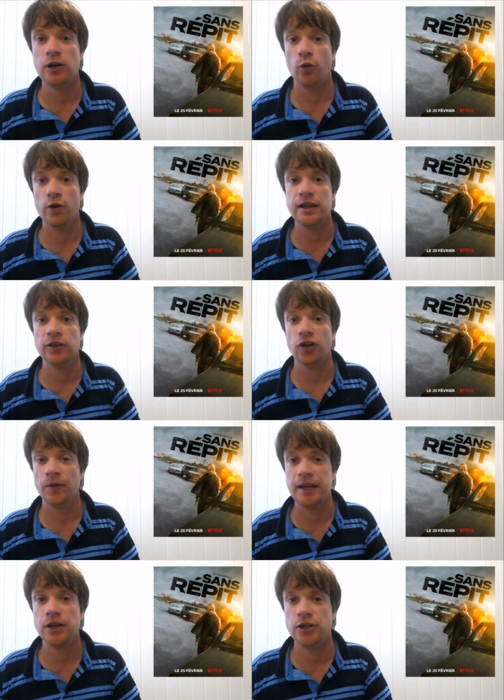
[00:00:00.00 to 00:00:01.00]
an audience
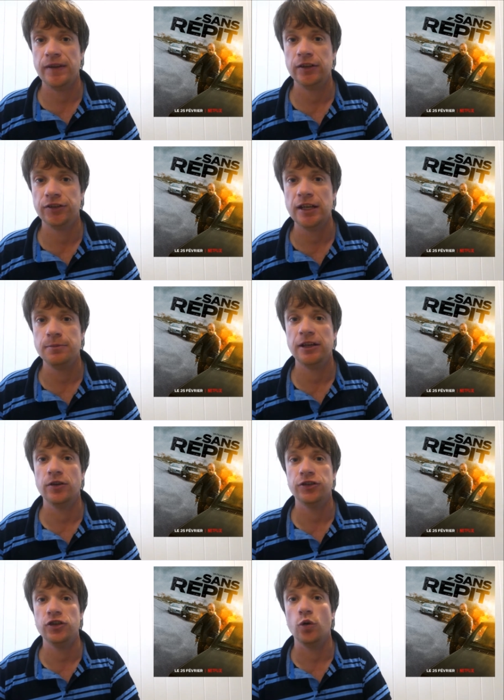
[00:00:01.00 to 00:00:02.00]
on the edge of their seat, because you